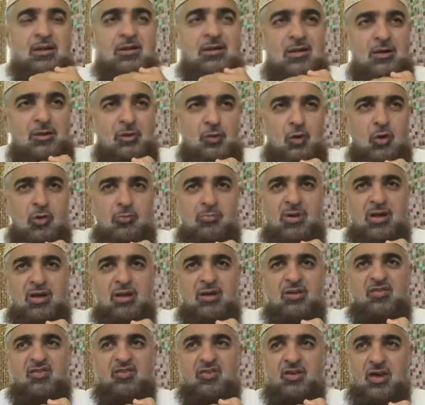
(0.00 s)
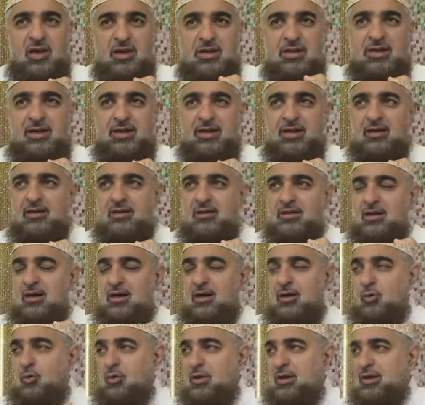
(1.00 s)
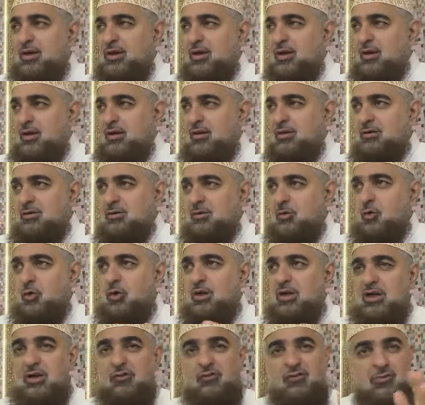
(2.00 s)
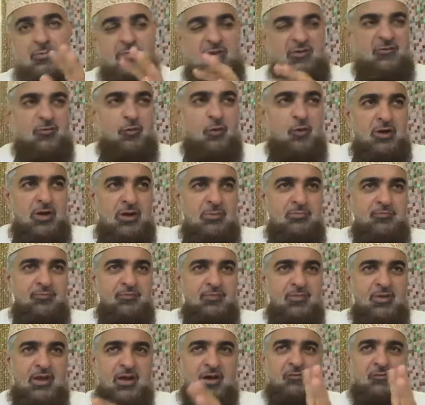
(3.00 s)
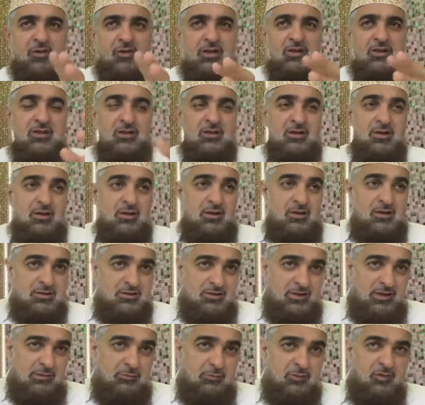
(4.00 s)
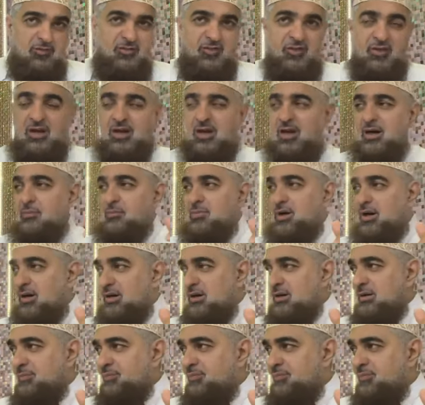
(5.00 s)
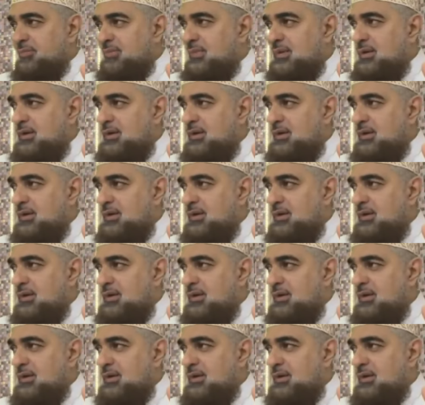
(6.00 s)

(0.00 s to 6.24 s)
that the noble Salihin, the Awliya who lived before him after the time of Sahaba,